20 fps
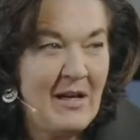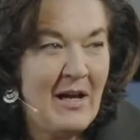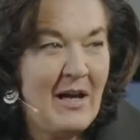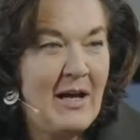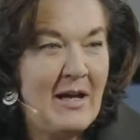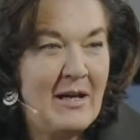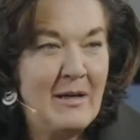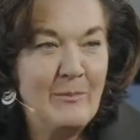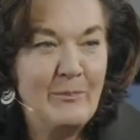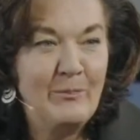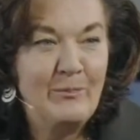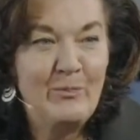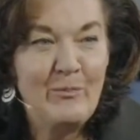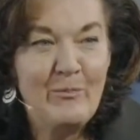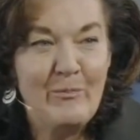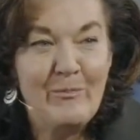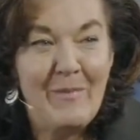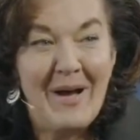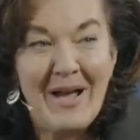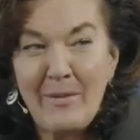
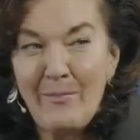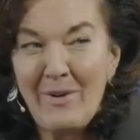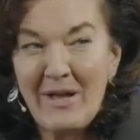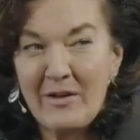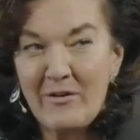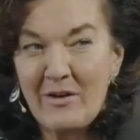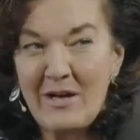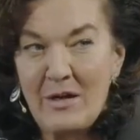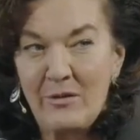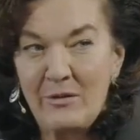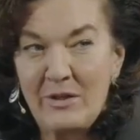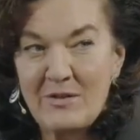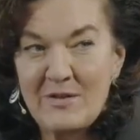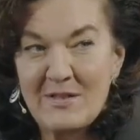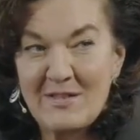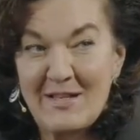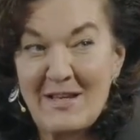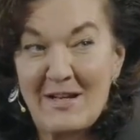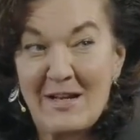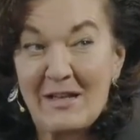My background is
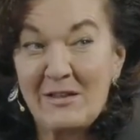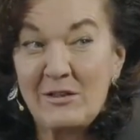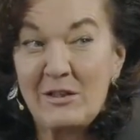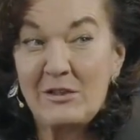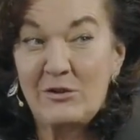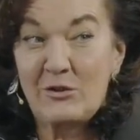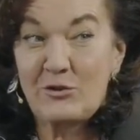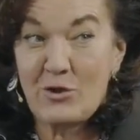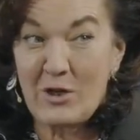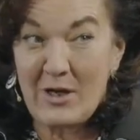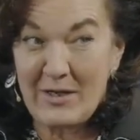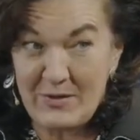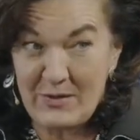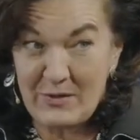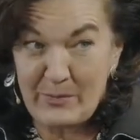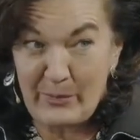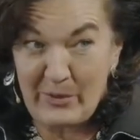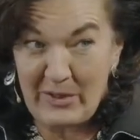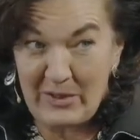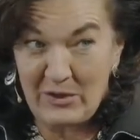as an
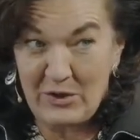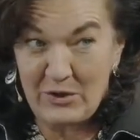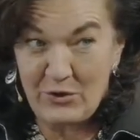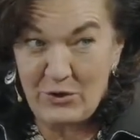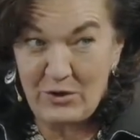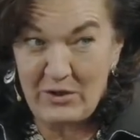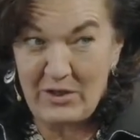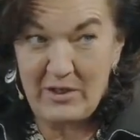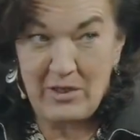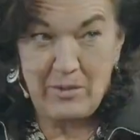antitrust practitioner.